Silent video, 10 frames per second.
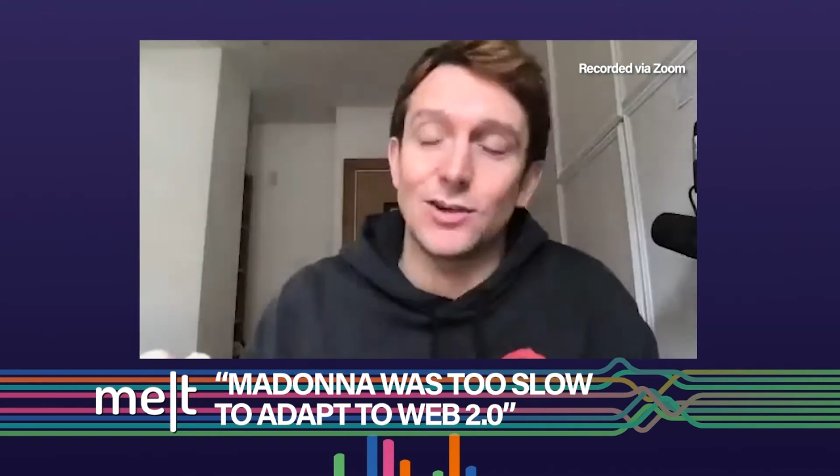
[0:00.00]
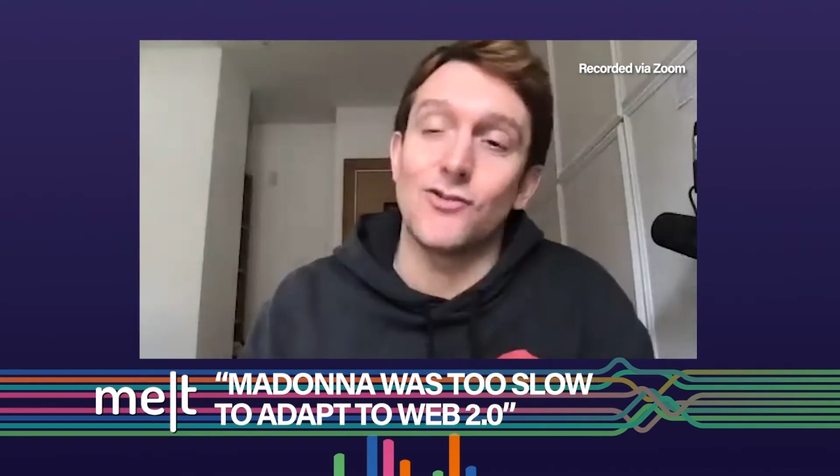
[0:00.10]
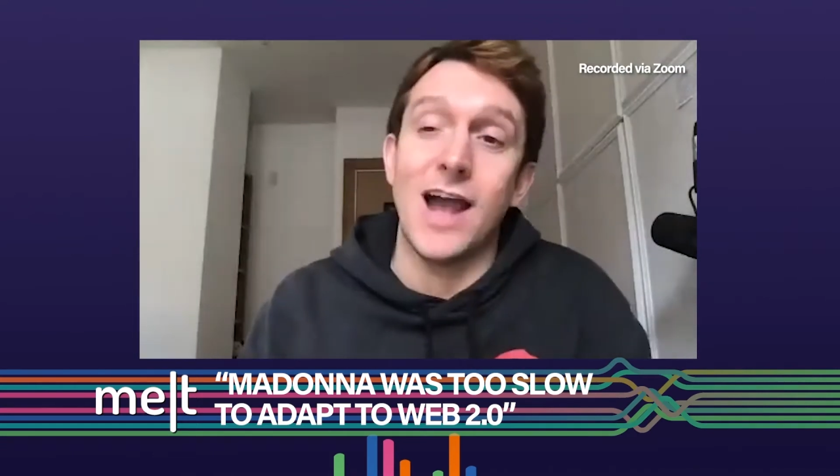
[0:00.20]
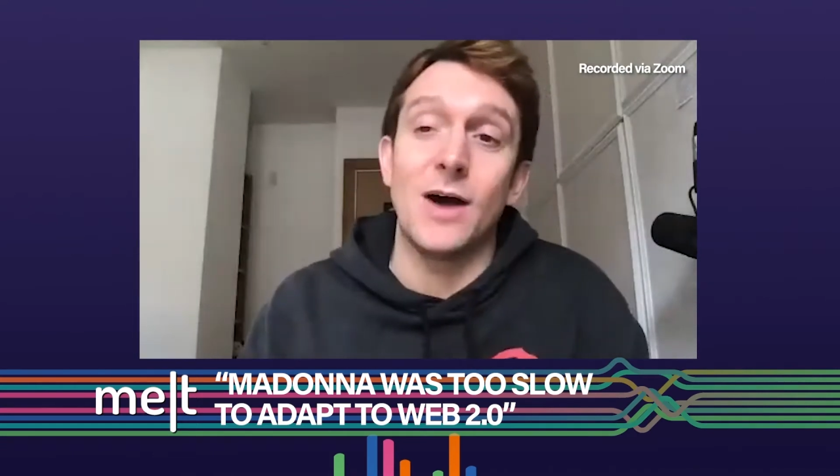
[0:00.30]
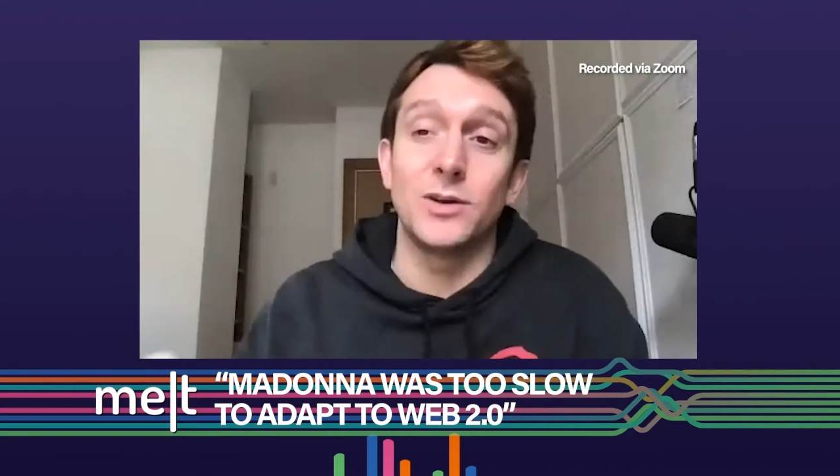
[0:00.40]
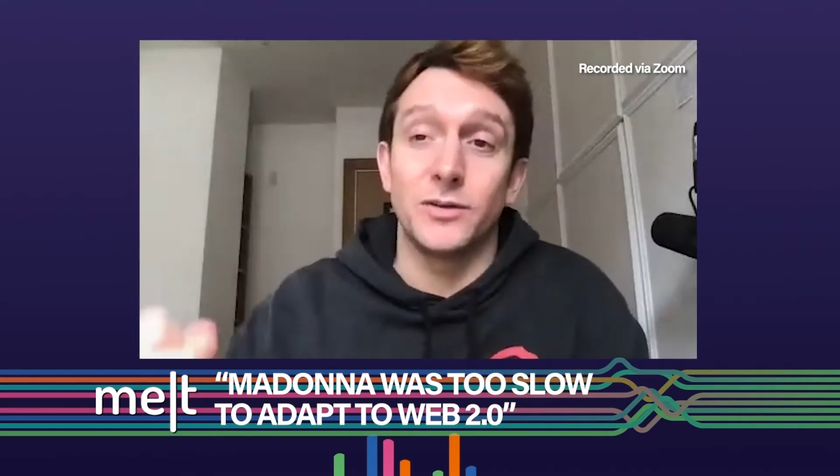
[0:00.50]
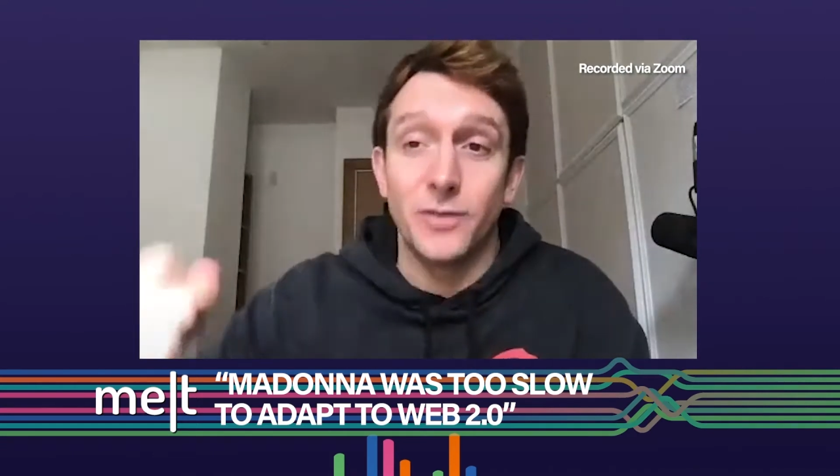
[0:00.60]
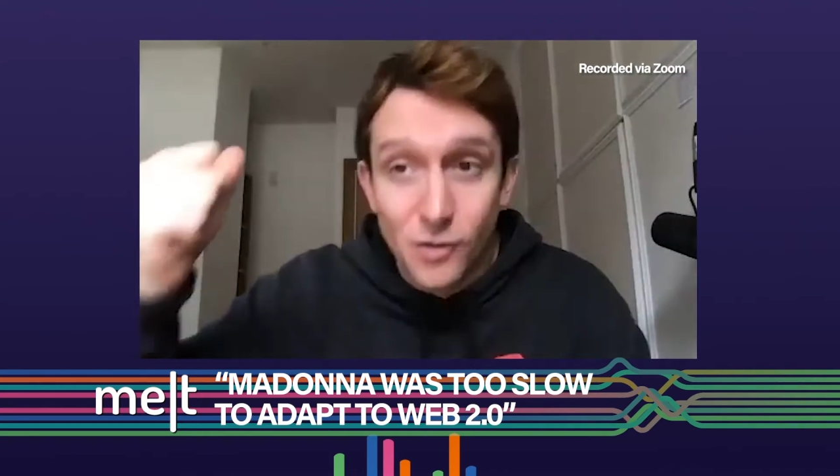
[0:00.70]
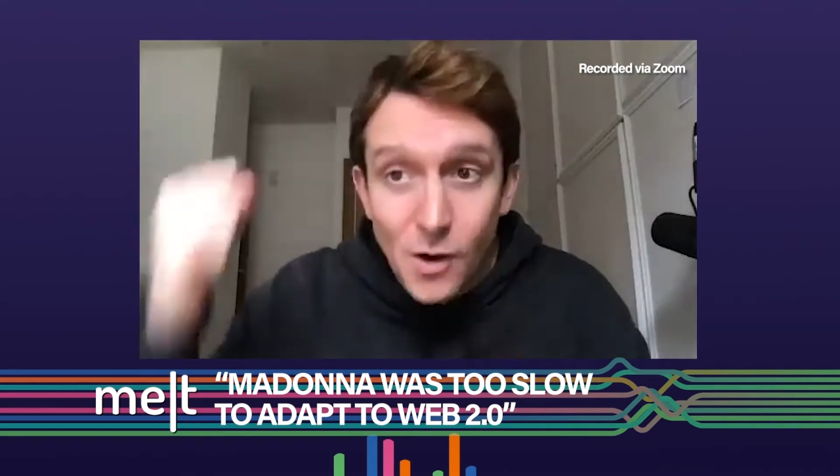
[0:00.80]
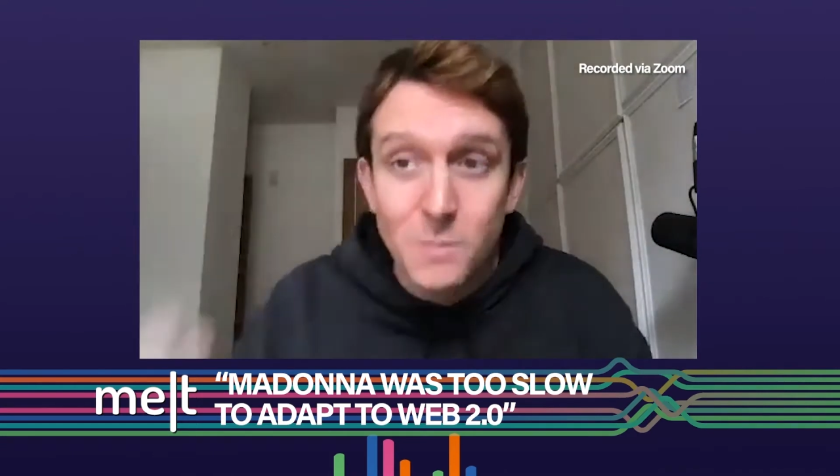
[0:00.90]
ground of
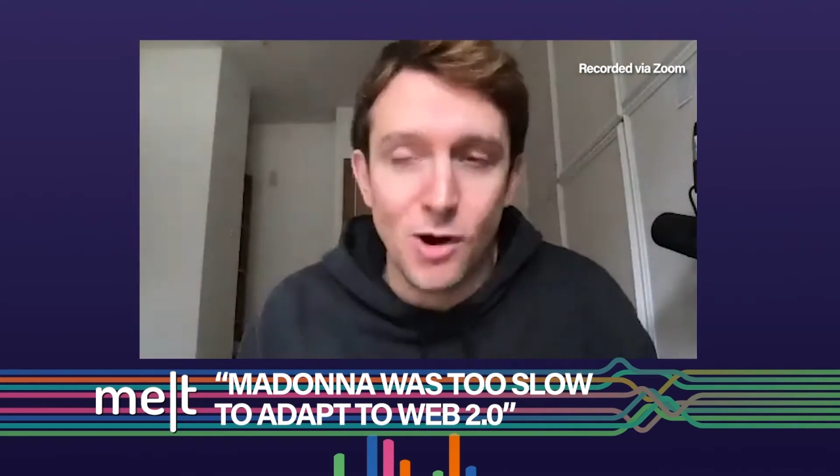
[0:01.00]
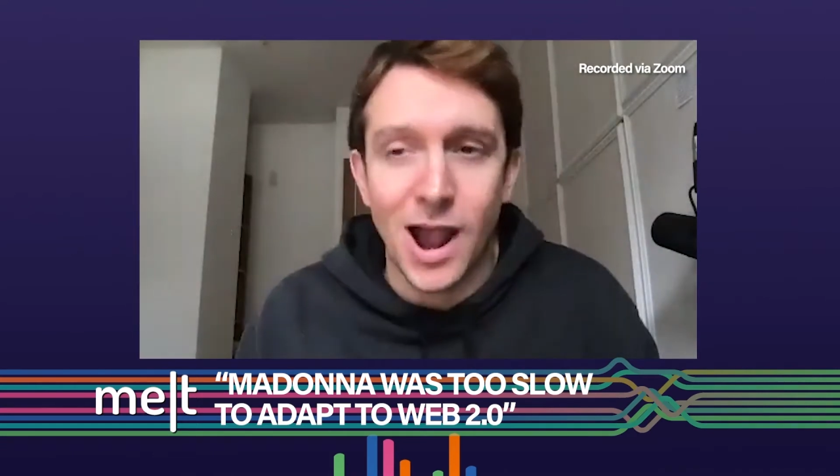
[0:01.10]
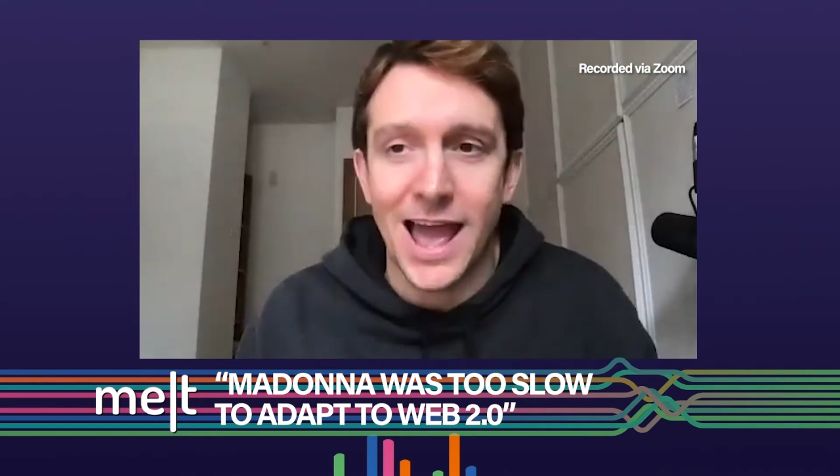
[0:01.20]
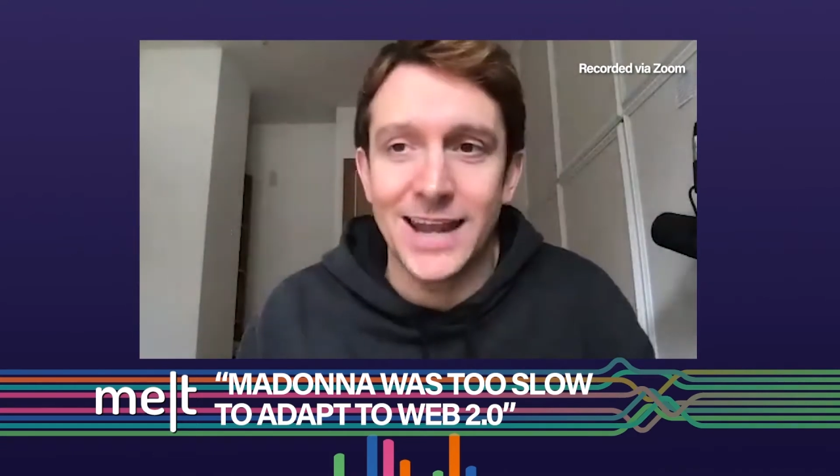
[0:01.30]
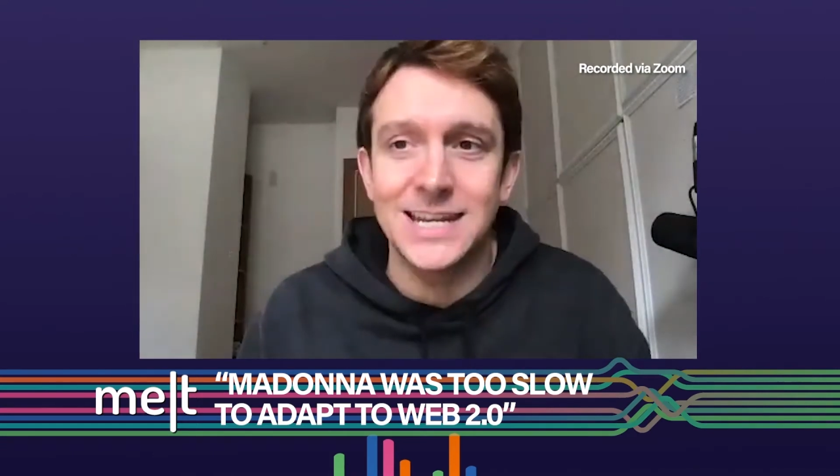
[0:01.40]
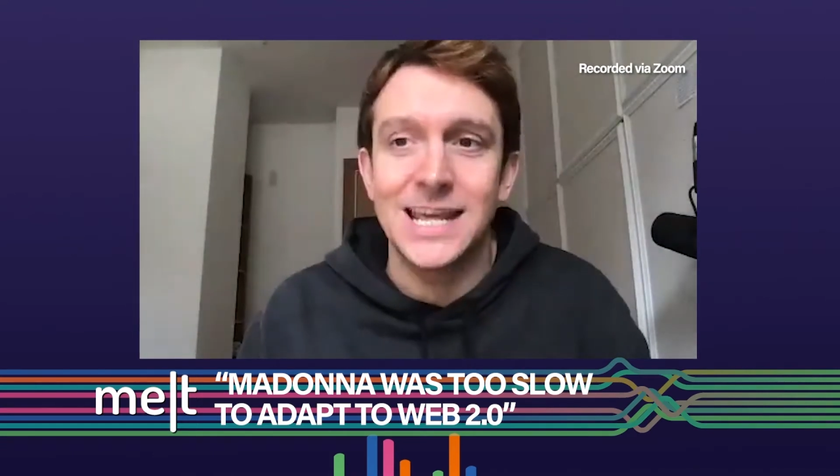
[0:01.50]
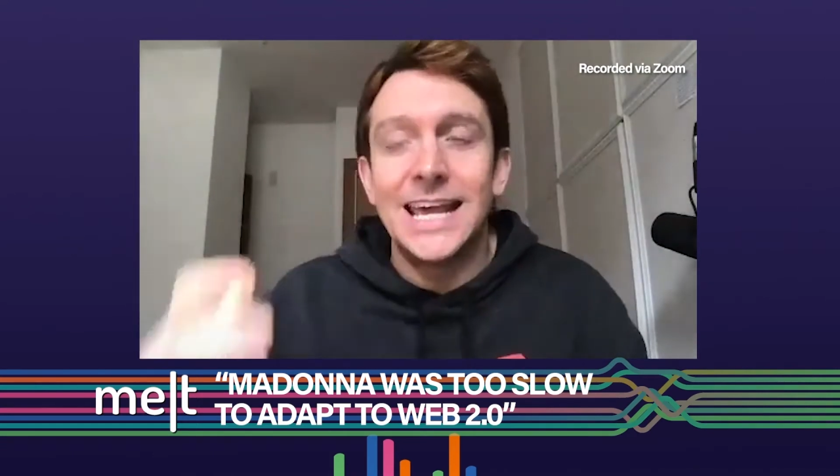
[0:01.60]
her own brand